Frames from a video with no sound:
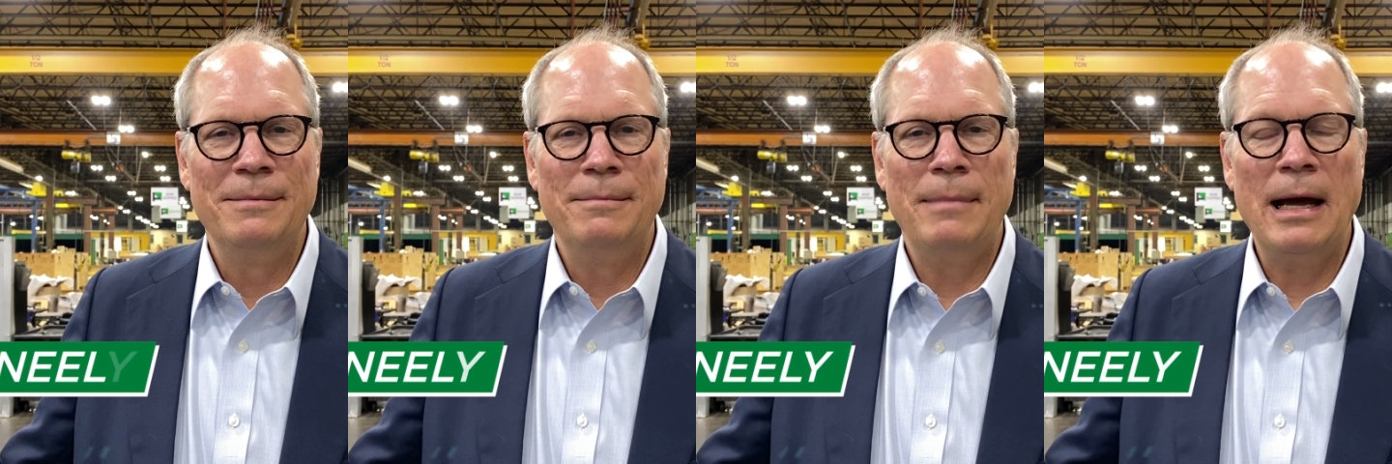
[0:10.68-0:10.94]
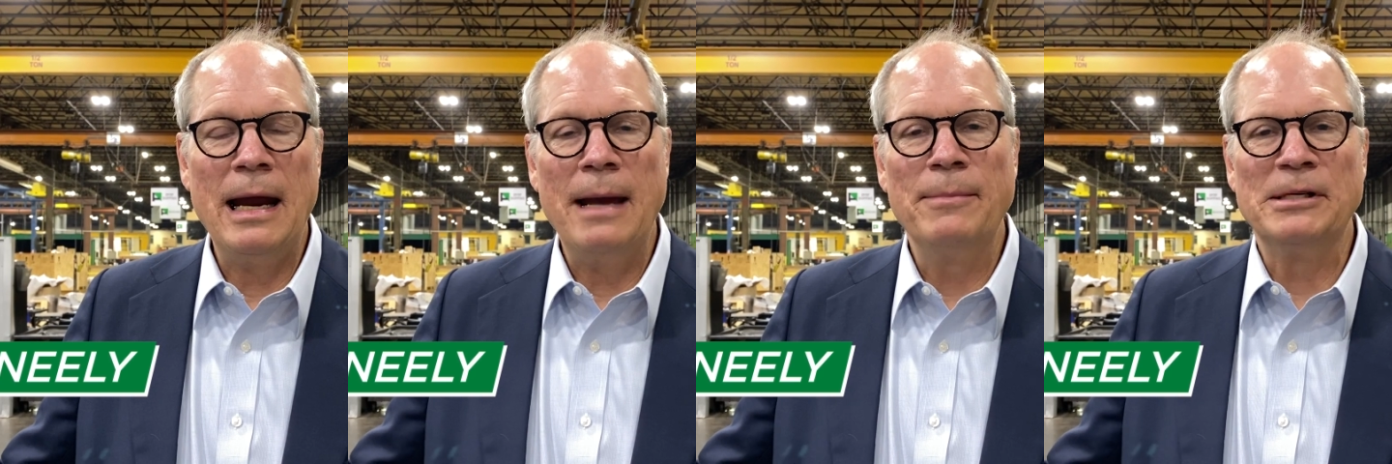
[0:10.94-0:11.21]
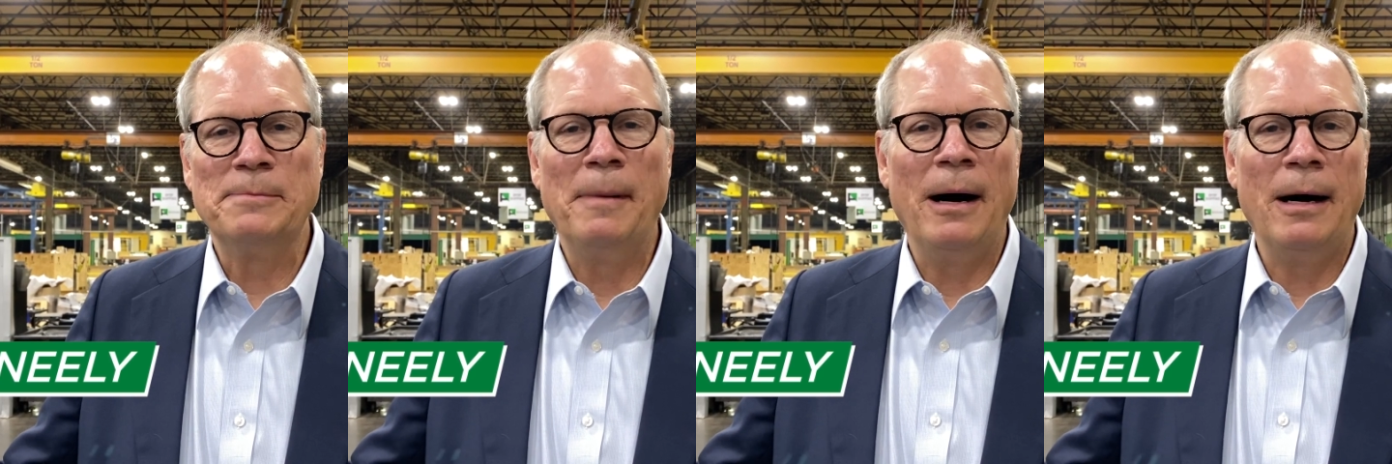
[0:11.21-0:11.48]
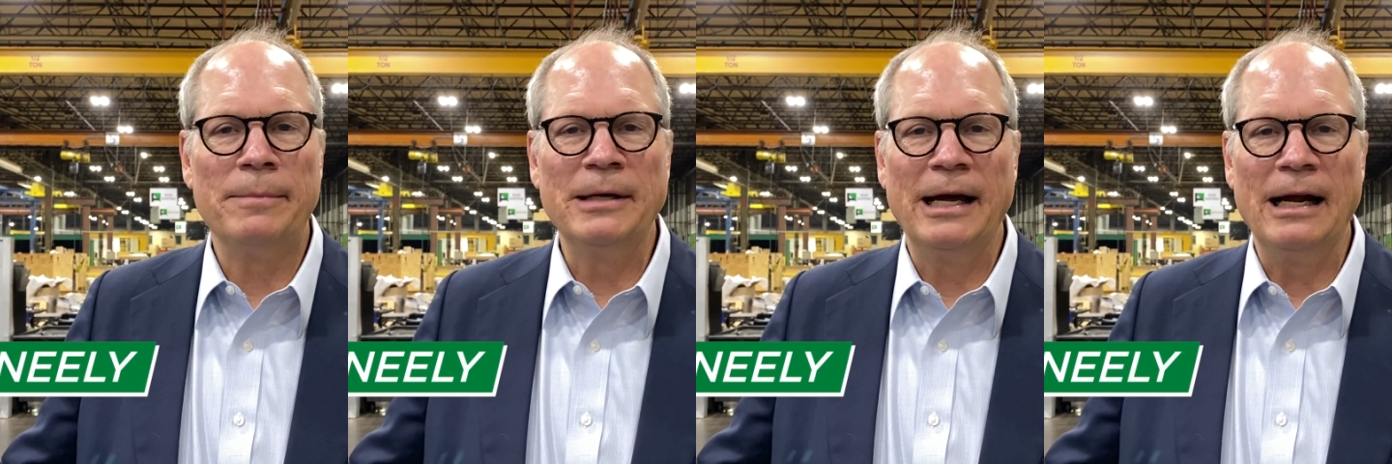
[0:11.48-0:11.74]
My name is
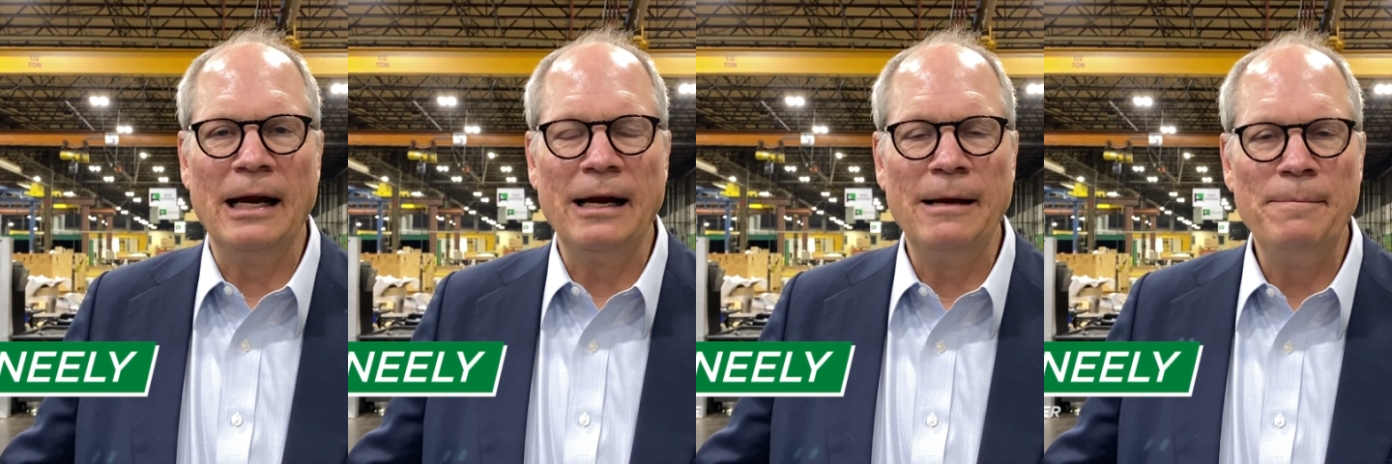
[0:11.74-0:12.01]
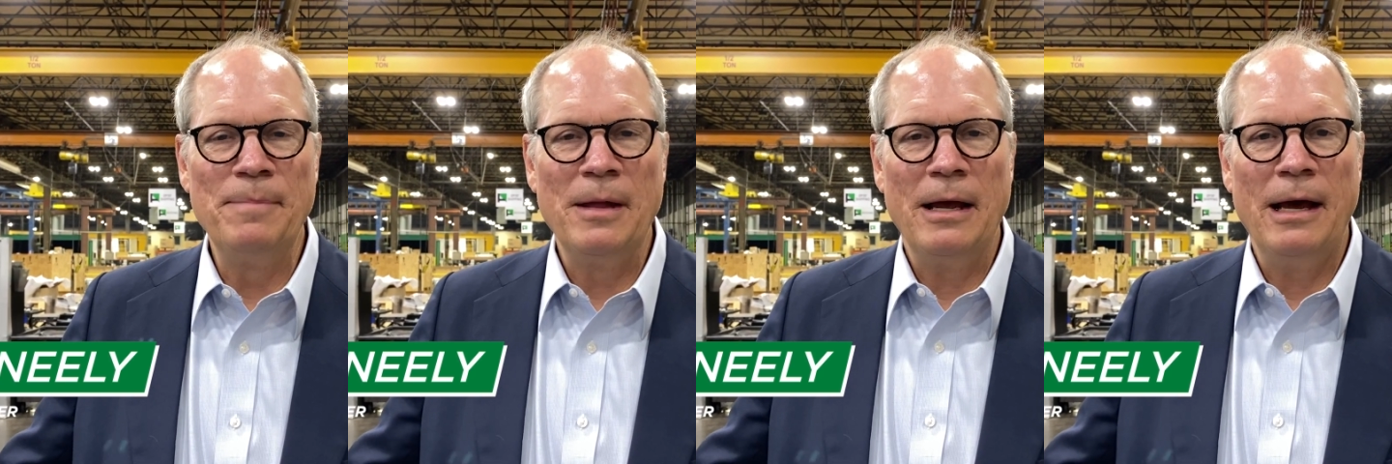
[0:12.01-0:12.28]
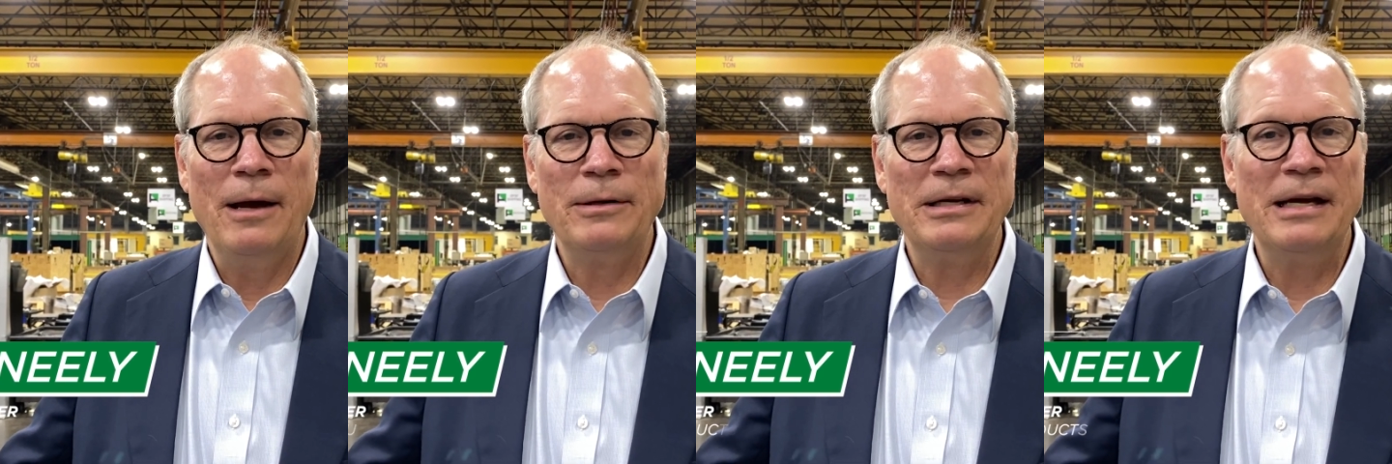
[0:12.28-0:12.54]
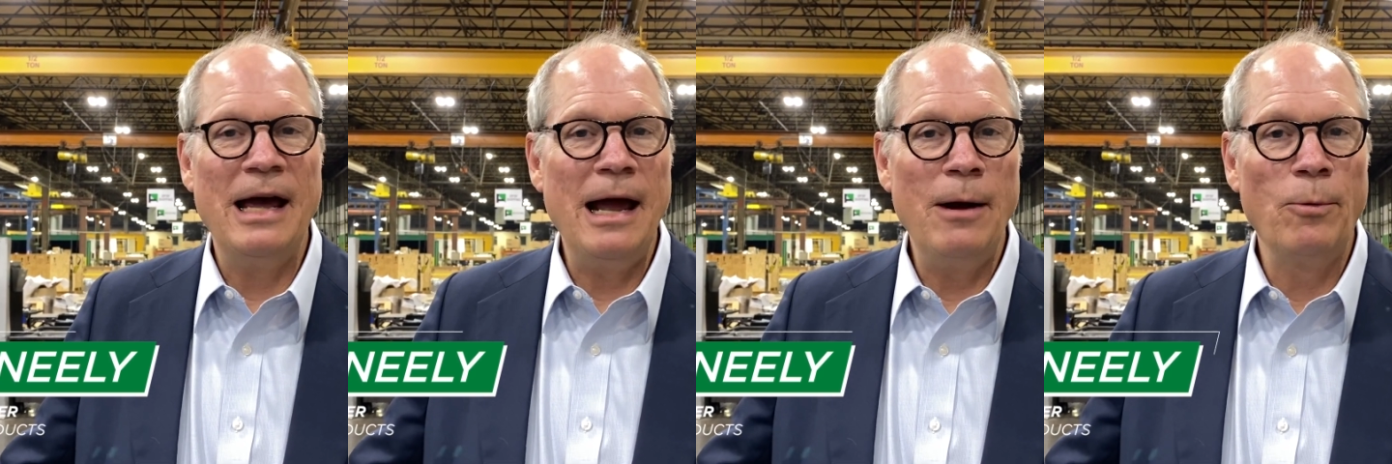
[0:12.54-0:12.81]
Bob Neely, and today